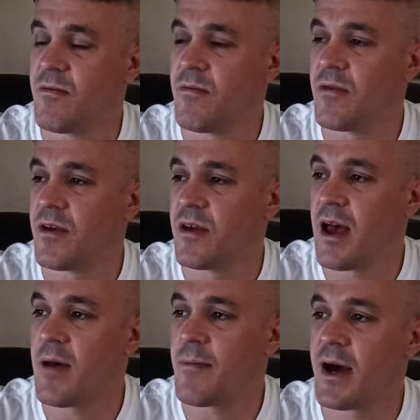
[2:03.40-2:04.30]
the
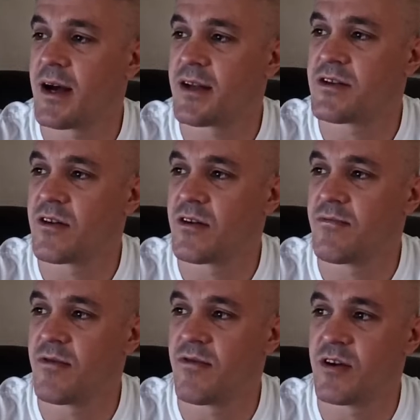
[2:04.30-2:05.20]
air pads I
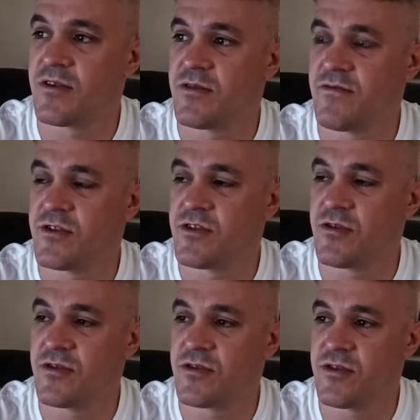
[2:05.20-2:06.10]
provide for
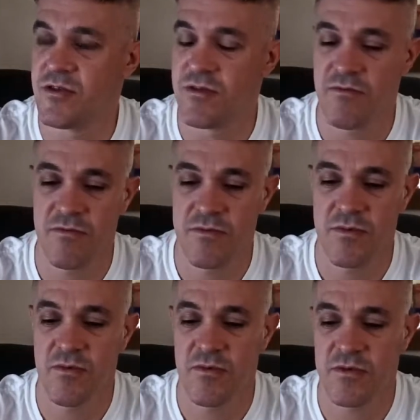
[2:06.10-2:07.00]
students to
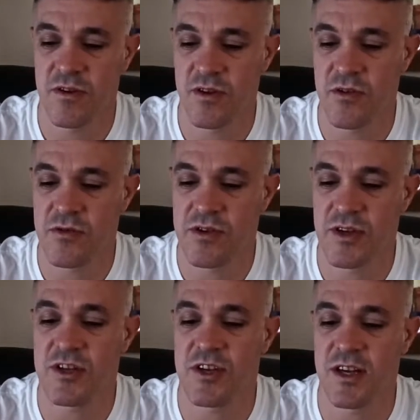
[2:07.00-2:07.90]
use
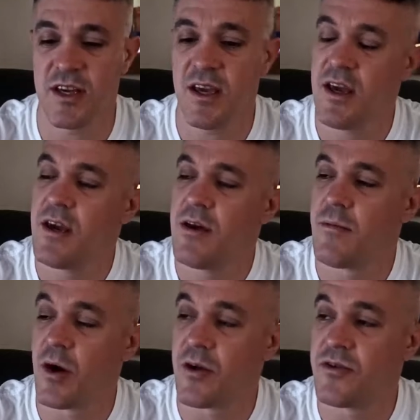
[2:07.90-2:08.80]
initially,
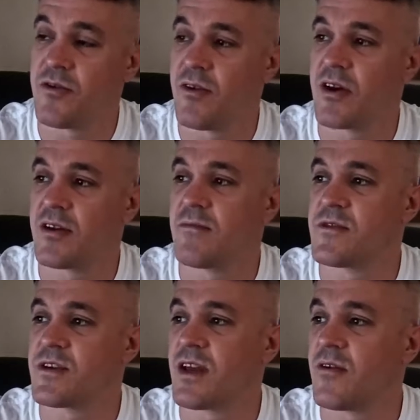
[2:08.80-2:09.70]
but I do like them
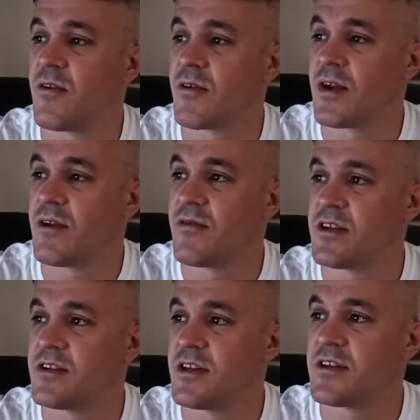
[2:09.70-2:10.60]
to get their own gear
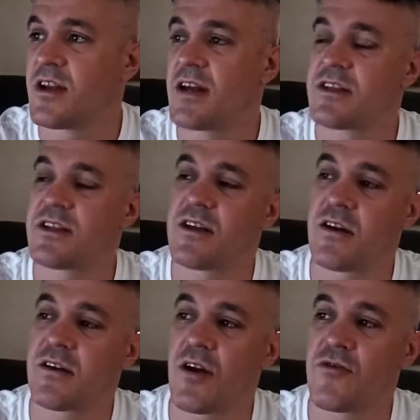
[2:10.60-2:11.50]
eventually. So let's
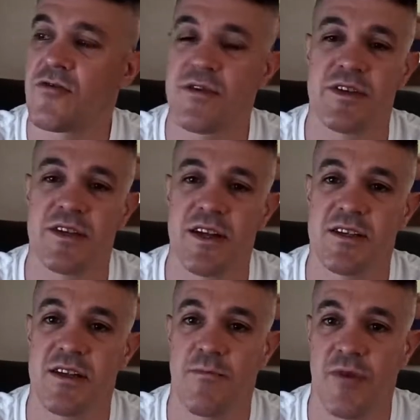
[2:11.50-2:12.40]
go through this list
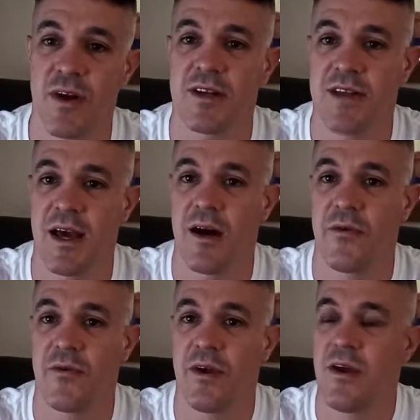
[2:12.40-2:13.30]
and break
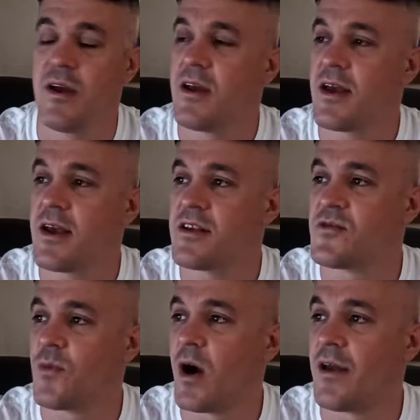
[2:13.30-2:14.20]
down each
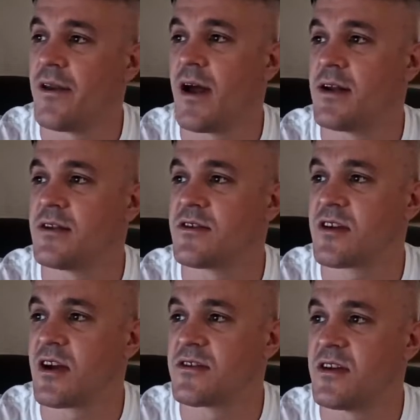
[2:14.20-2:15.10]
one and
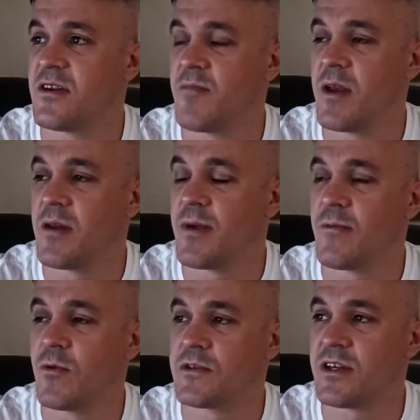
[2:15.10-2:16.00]
discuss it in a bit
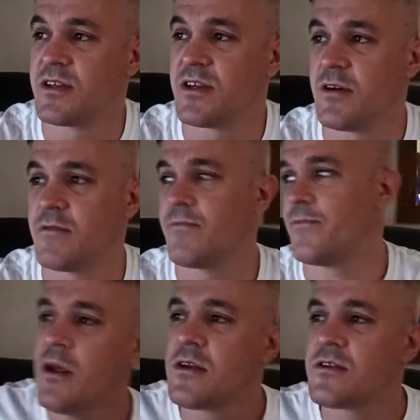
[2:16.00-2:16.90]
more detail.
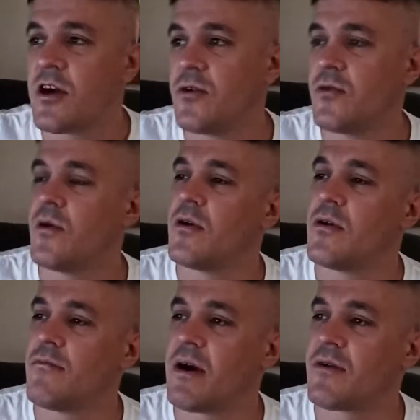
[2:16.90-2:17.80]
So
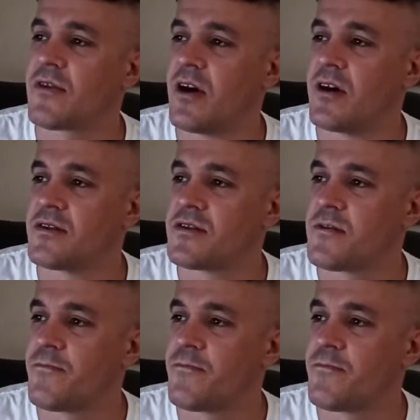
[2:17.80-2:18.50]
mouth guards.